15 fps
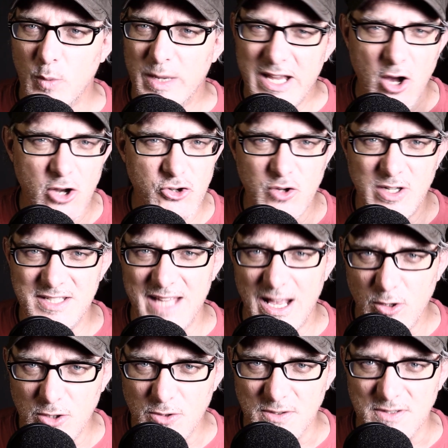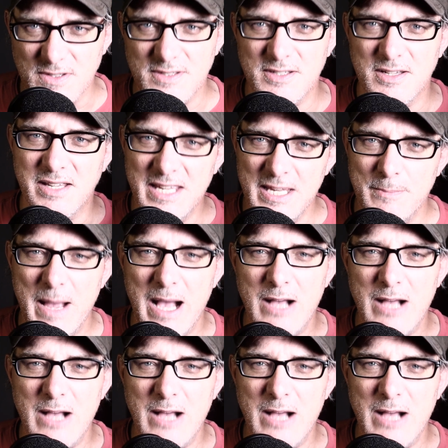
We can't trust our users to keep